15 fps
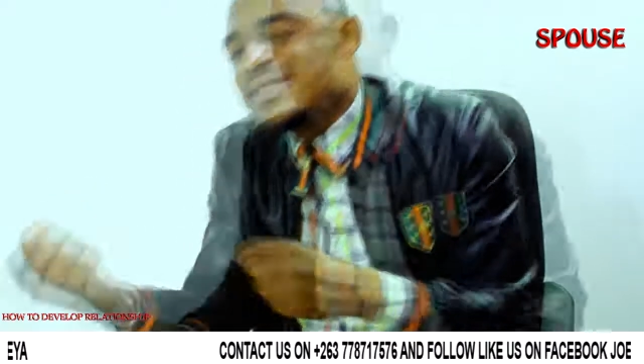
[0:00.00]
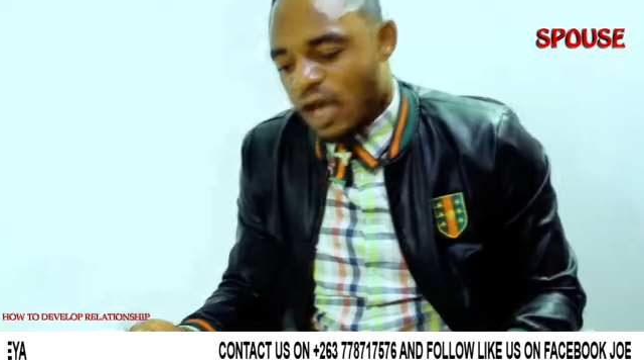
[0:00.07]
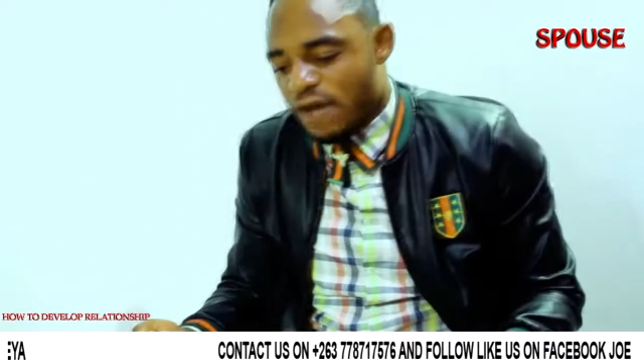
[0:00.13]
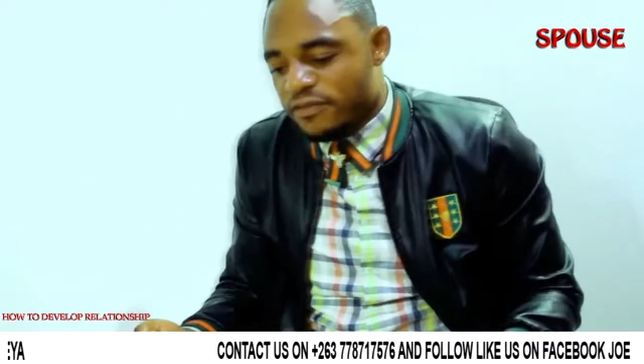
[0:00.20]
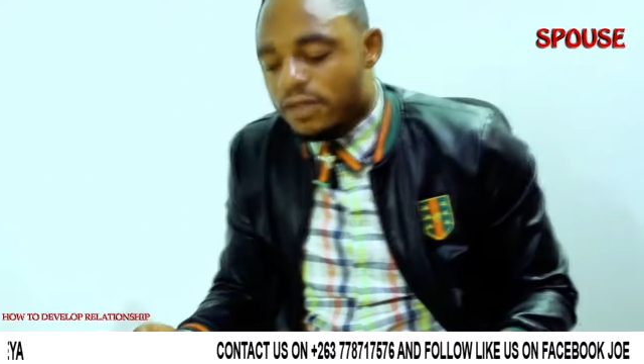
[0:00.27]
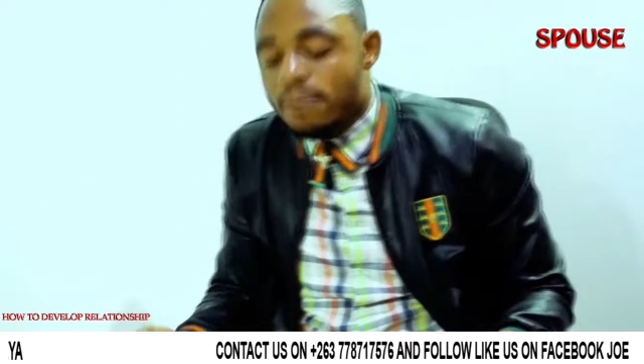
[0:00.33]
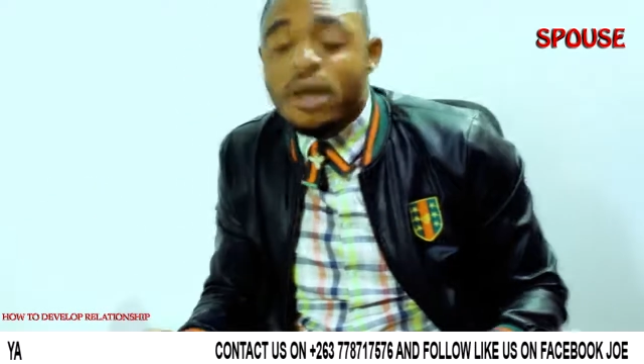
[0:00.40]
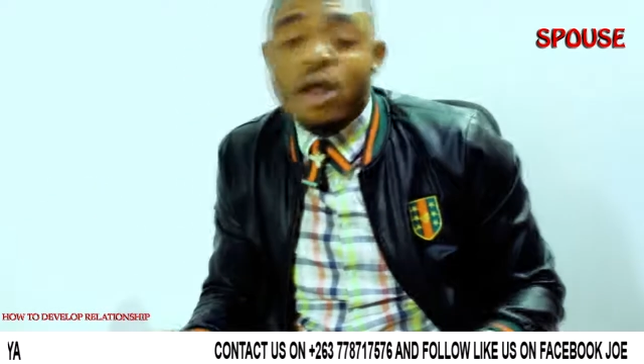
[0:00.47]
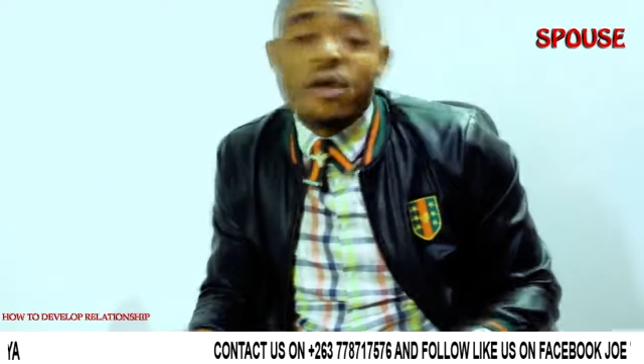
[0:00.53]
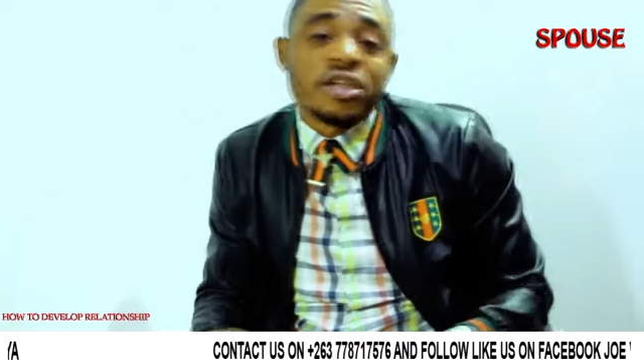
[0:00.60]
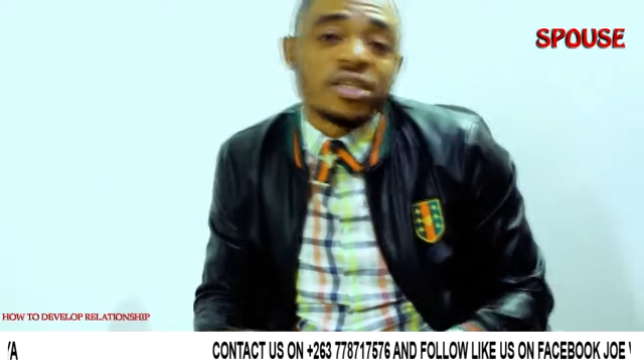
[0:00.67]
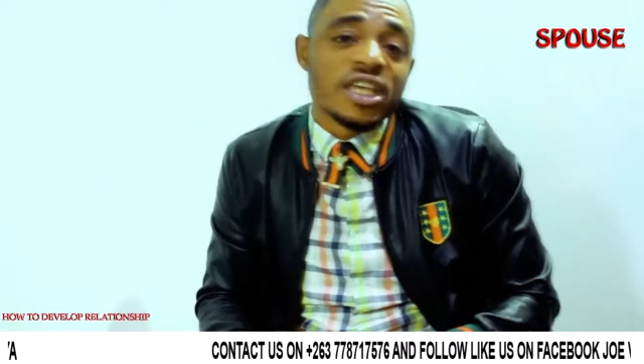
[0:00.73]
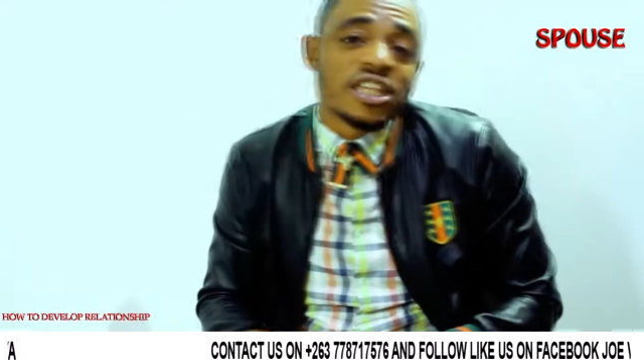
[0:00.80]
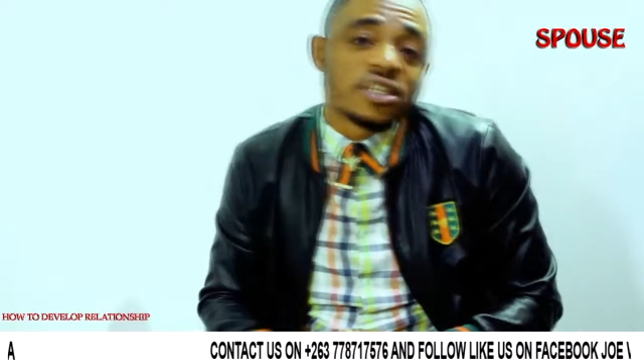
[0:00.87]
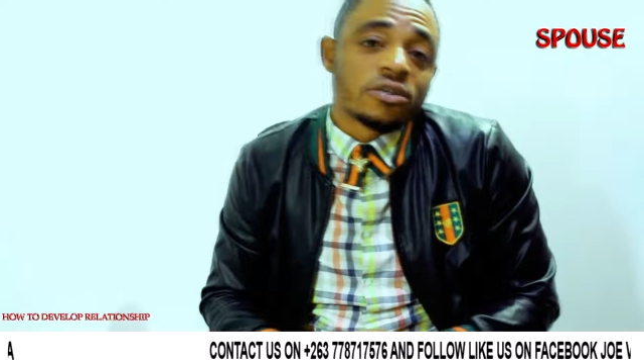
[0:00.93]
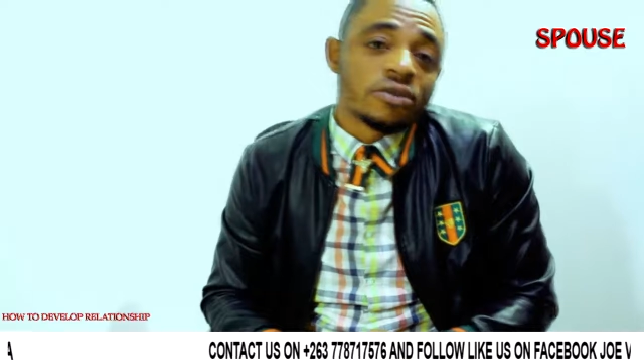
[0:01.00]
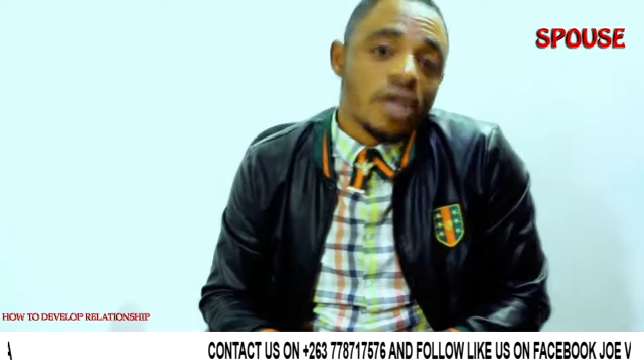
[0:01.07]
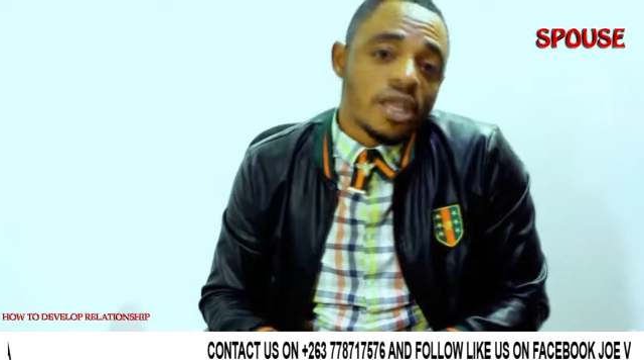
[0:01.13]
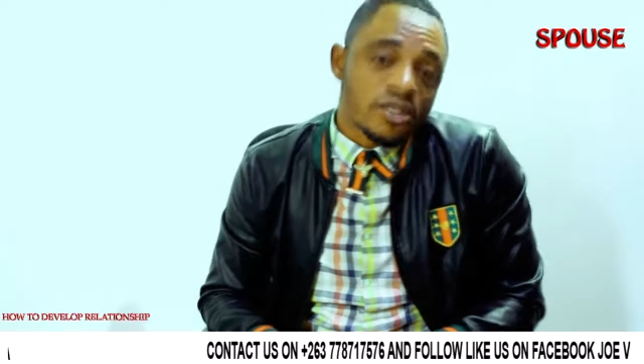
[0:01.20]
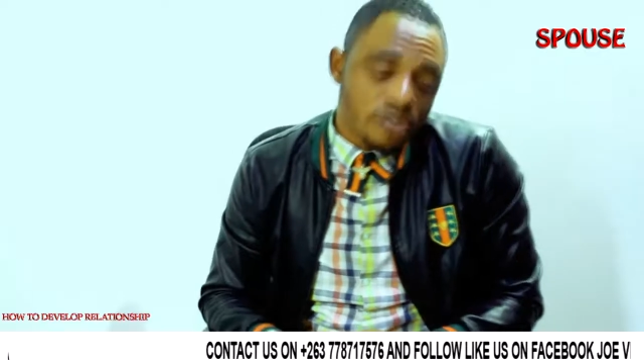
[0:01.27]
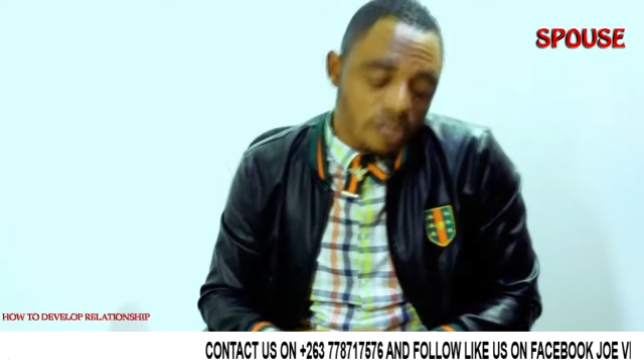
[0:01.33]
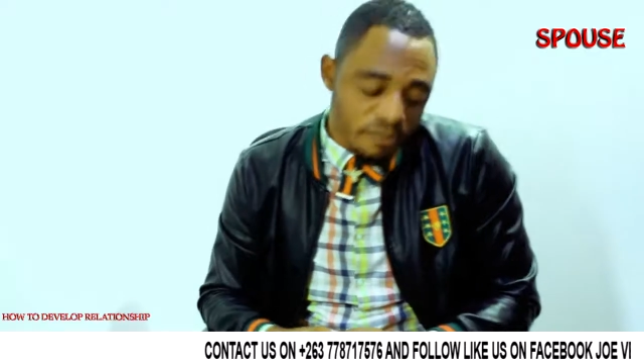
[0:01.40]
of the marriage
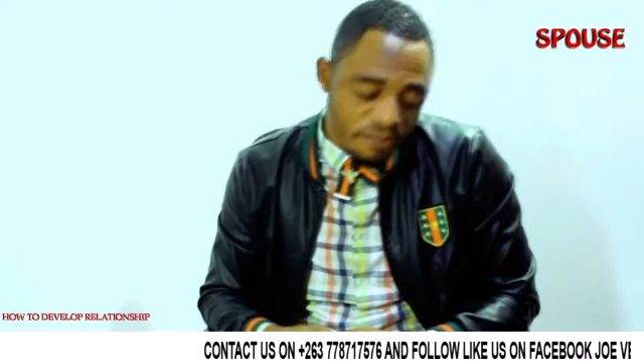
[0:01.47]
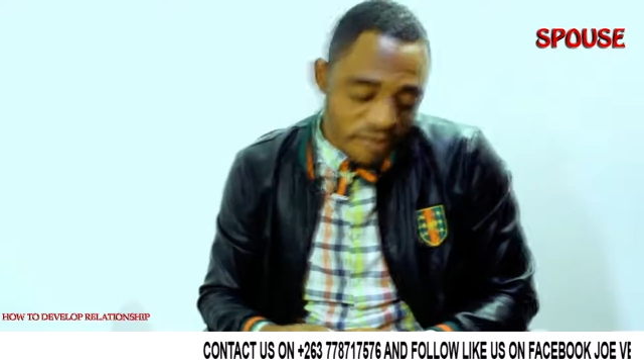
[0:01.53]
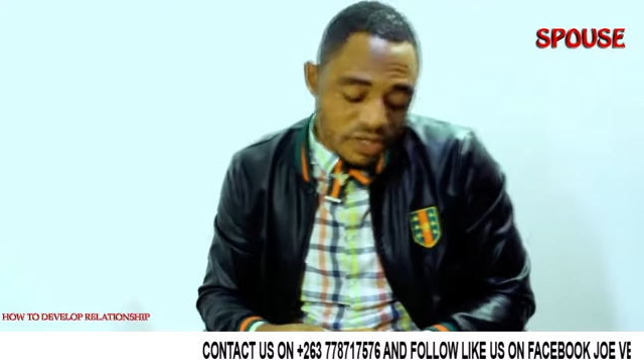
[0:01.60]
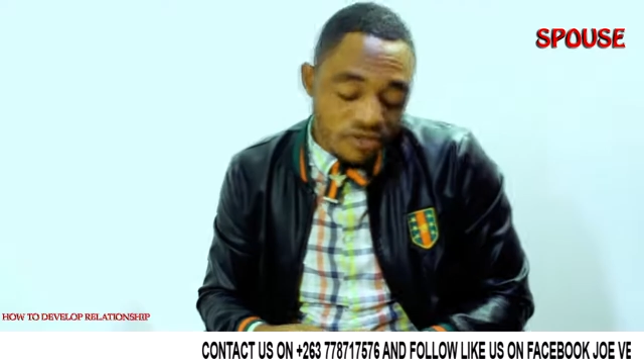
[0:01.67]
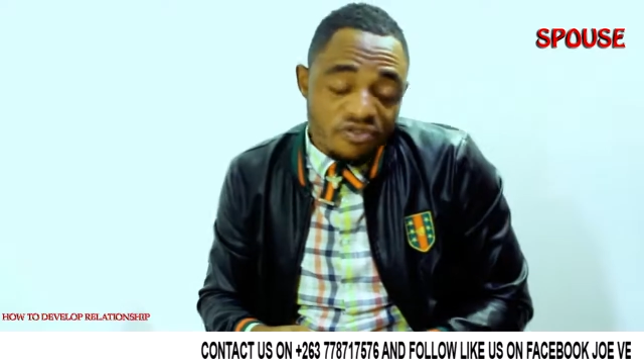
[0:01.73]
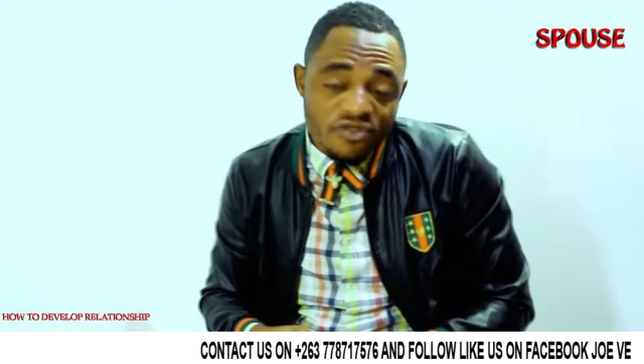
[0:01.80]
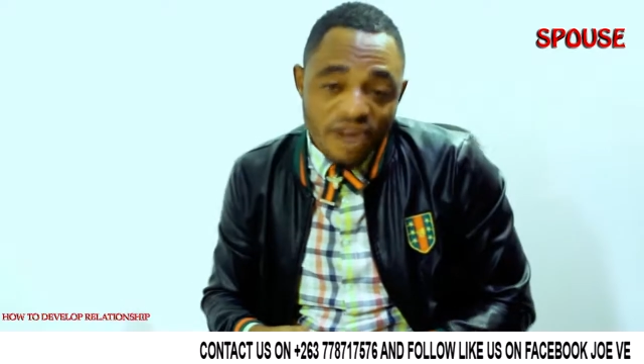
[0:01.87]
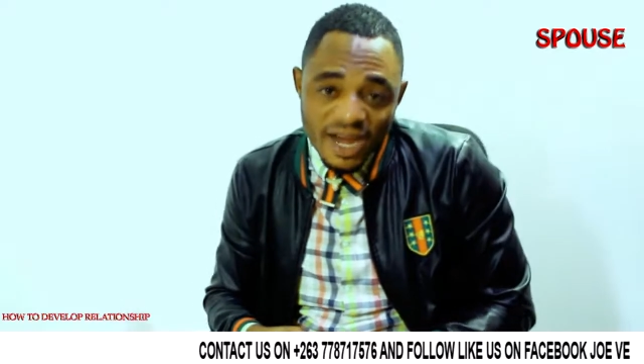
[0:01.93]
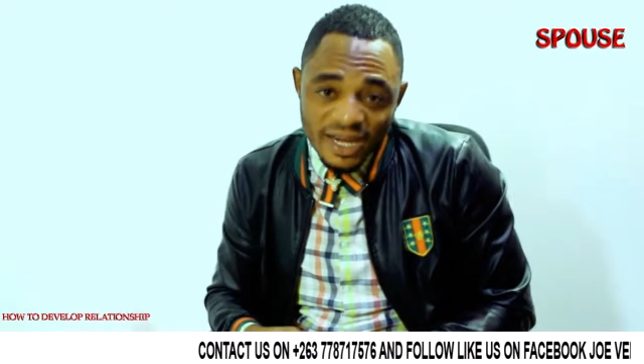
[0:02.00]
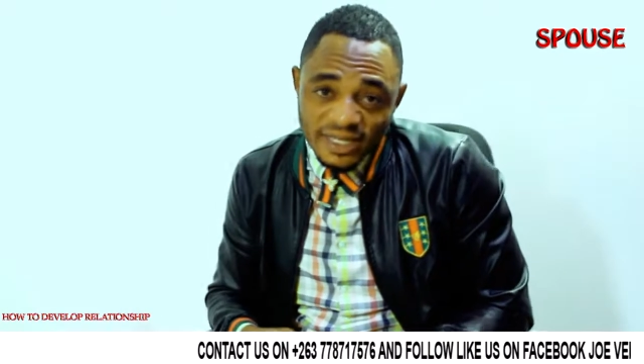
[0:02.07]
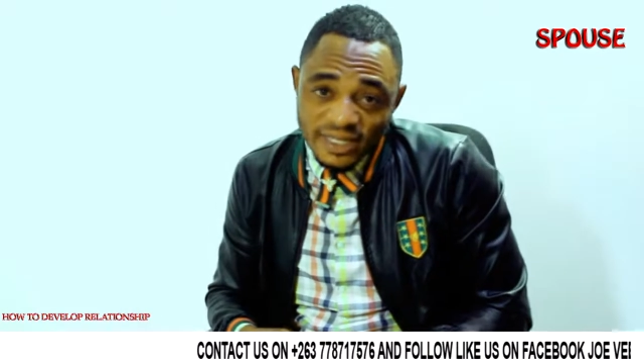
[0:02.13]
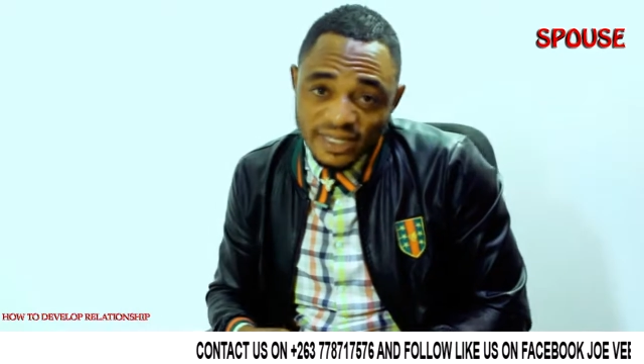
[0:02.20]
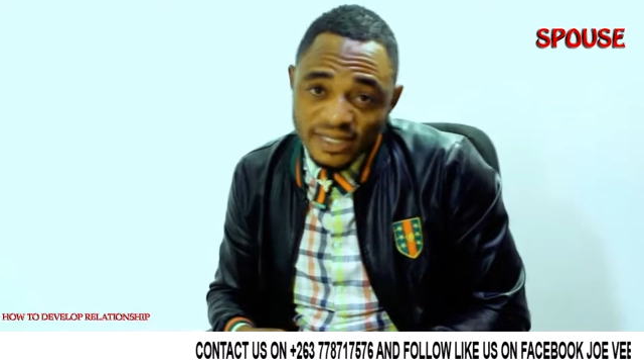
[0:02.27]
is not been right.